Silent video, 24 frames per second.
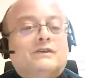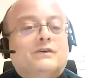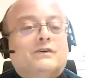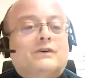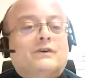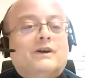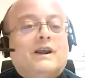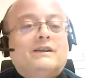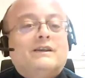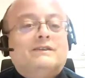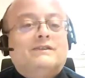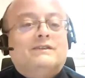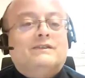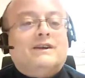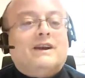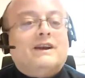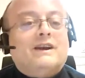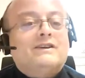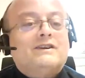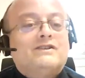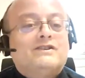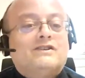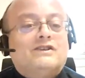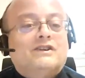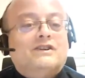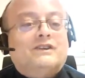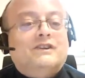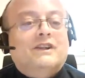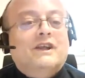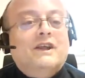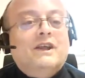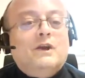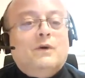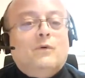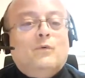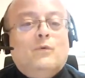correct direction
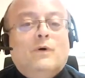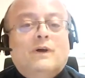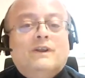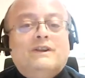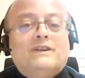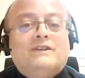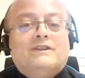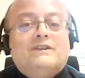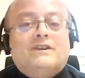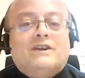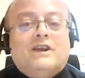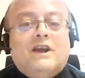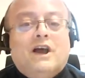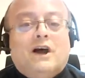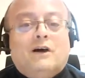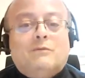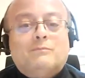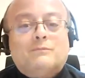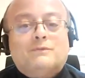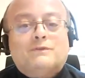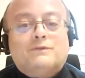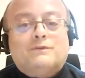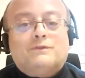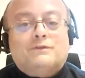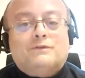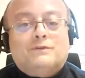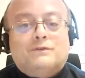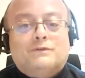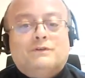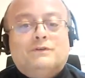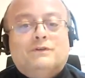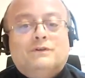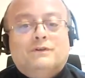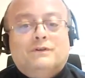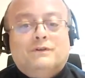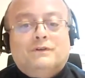when it comes
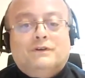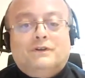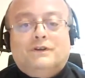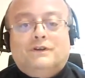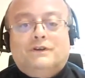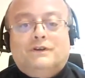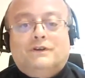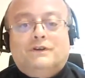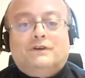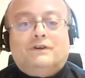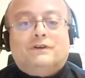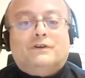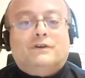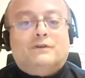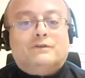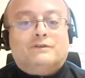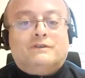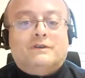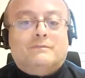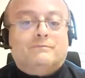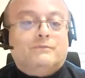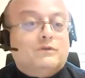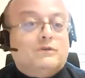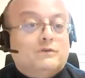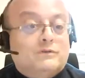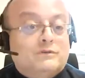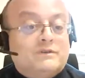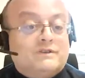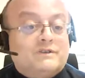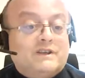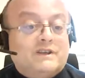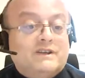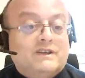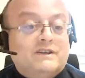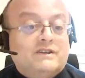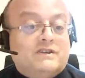to
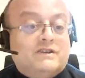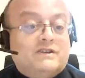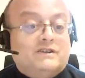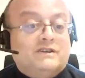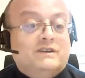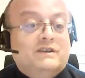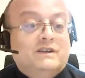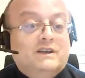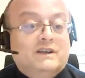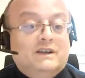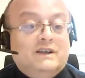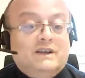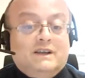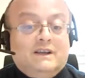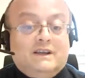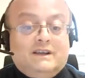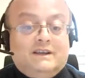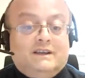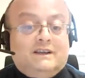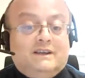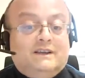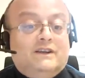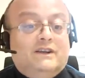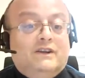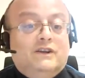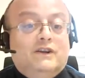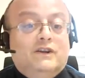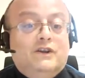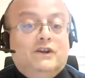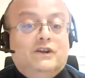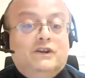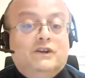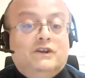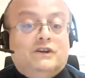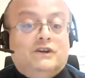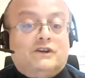conceptualization
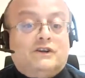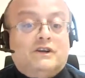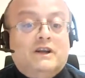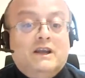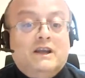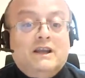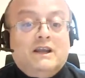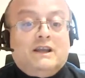here.